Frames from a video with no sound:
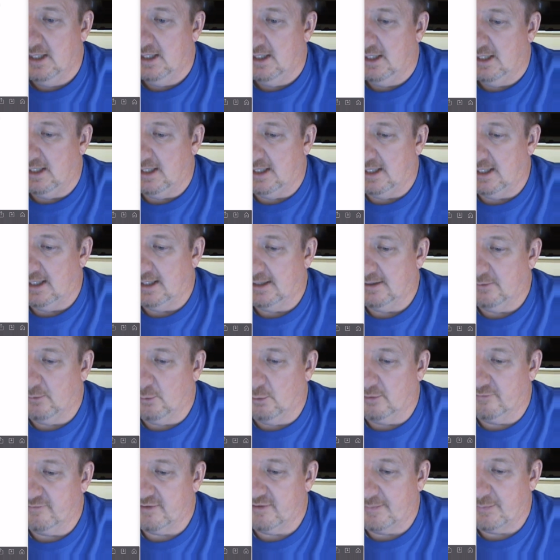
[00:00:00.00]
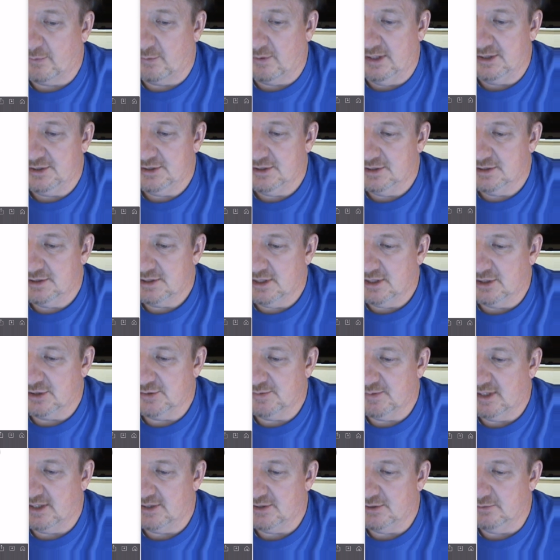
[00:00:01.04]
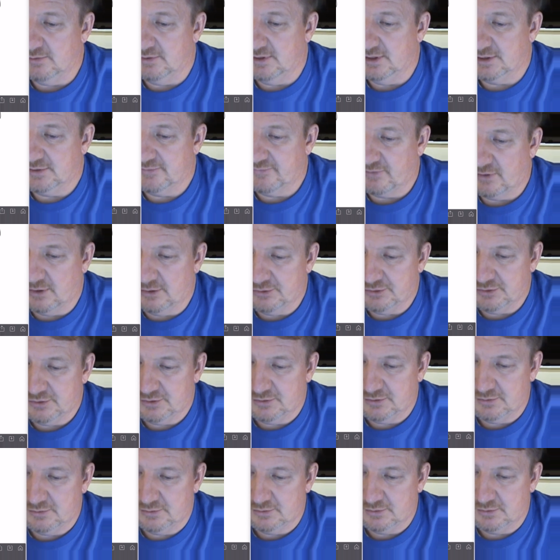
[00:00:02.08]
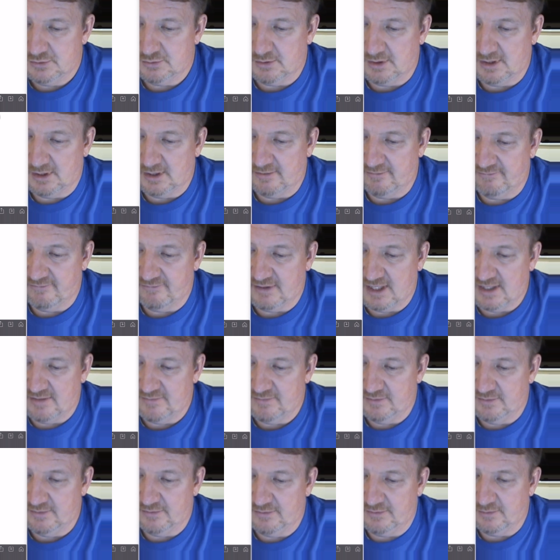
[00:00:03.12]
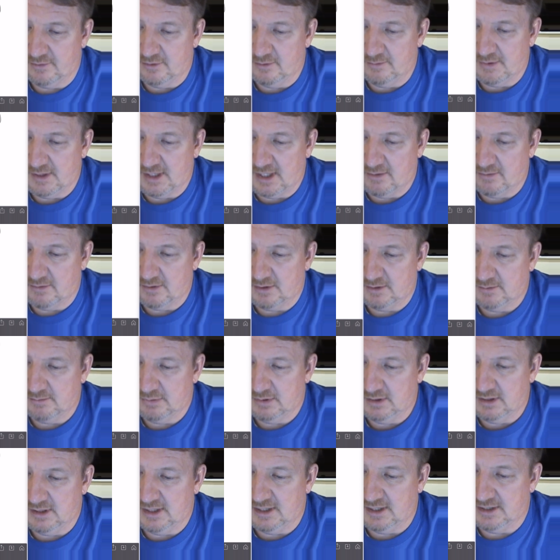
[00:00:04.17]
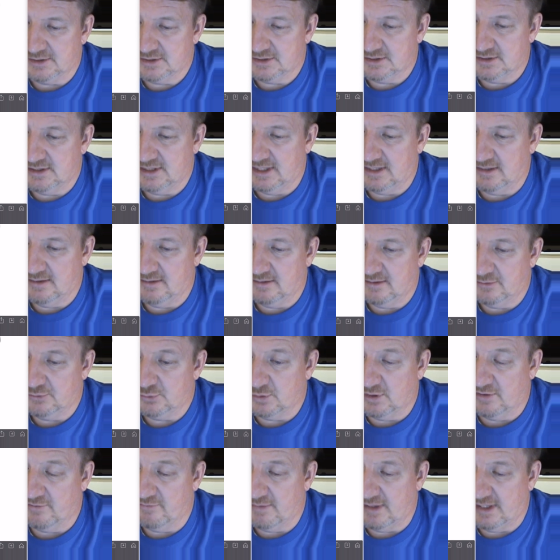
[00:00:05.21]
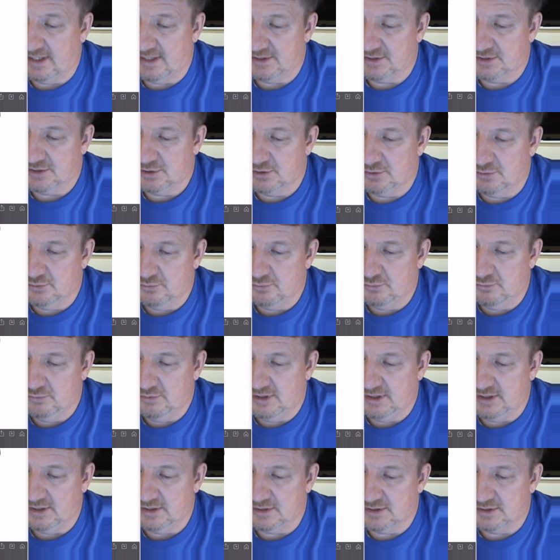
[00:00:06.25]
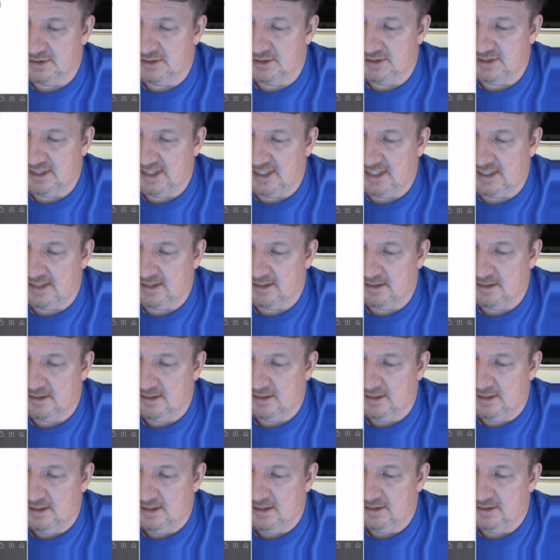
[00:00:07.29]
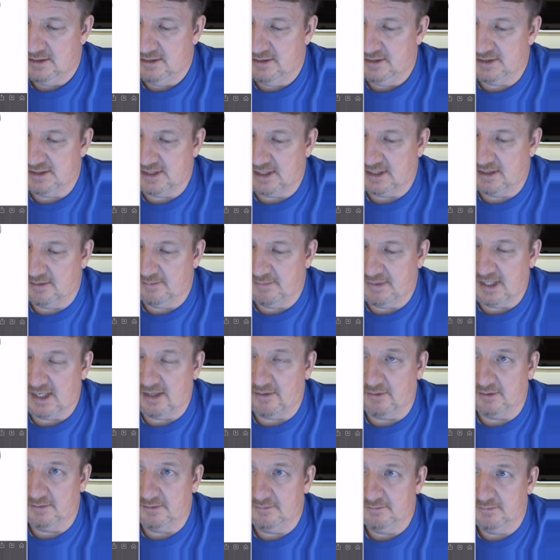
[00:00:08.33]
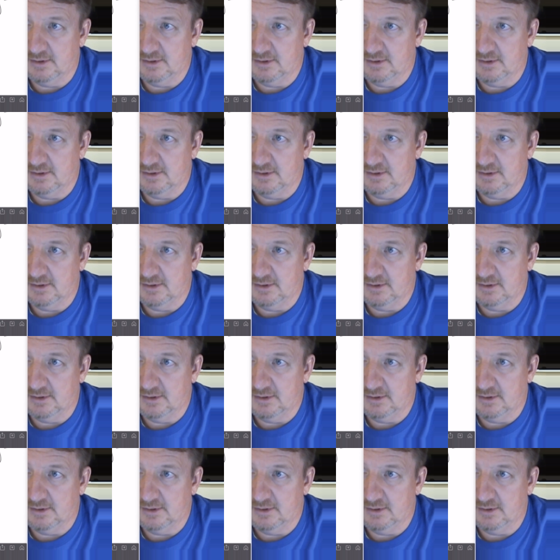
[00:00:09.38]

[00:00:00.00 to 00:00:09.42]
Order of operations tells me I do this first. So I have 5 to the third power plus 12 minus 2 is 10 to the second power.